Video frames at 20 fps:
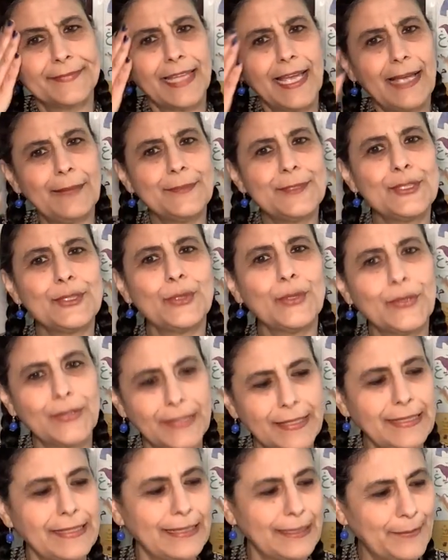I'm still
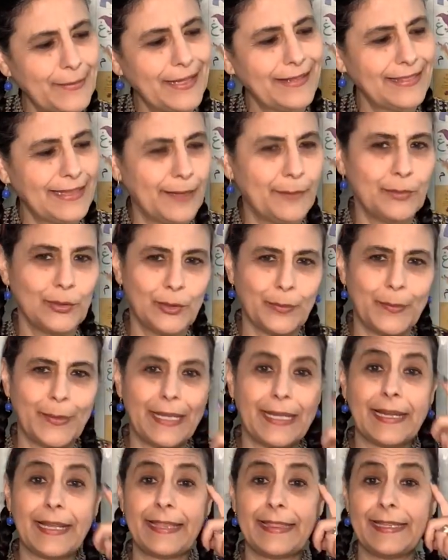thinking about that blue
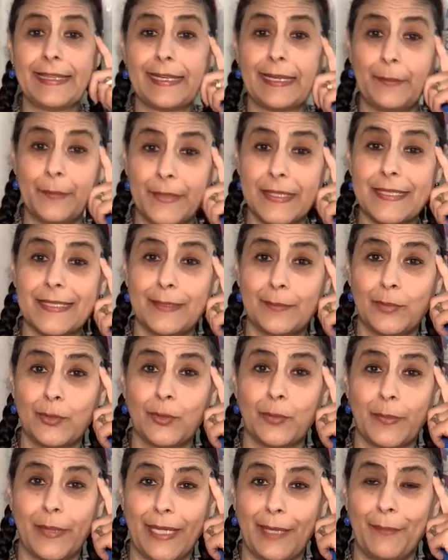paint. I think I missed the blue
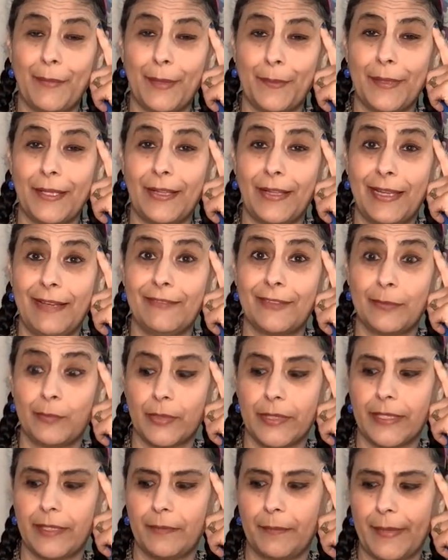paint. Maybe I'll have to
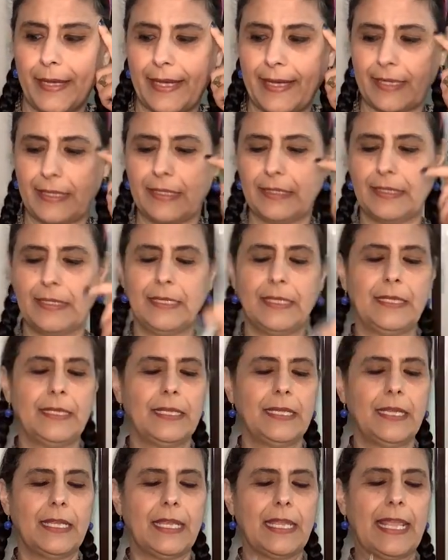bring it back.
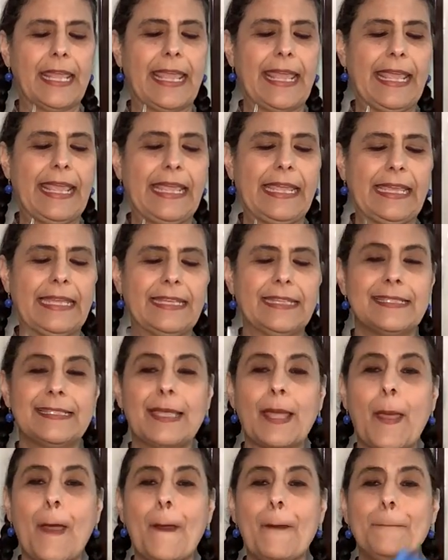And
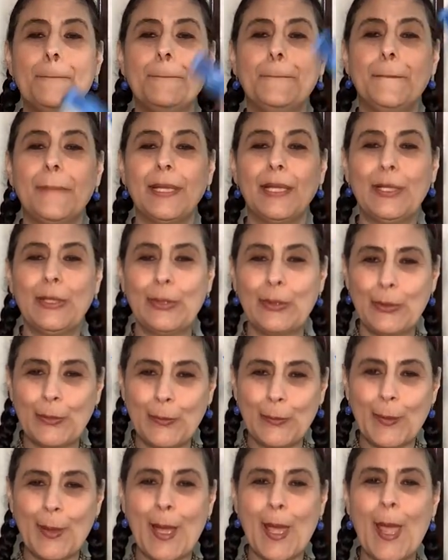
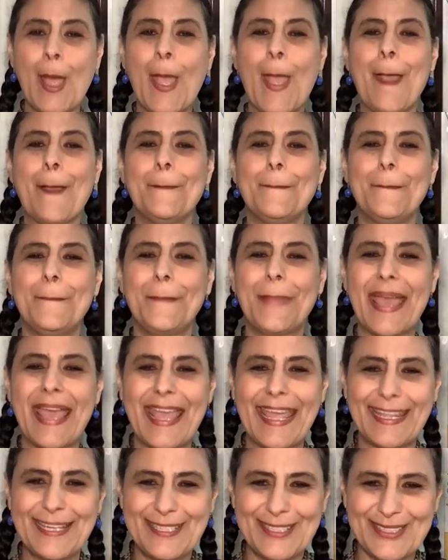blue
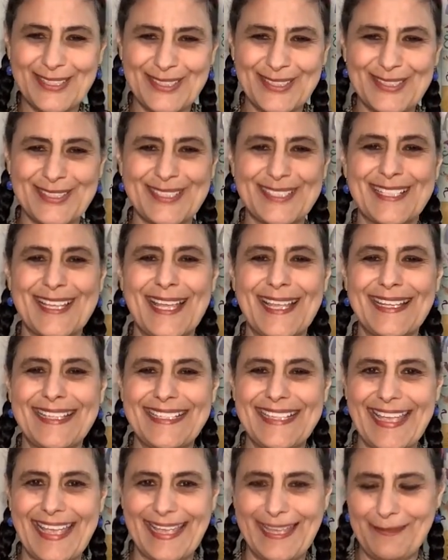painter's
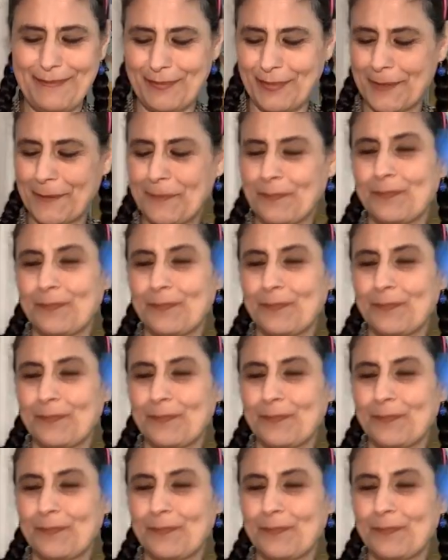tape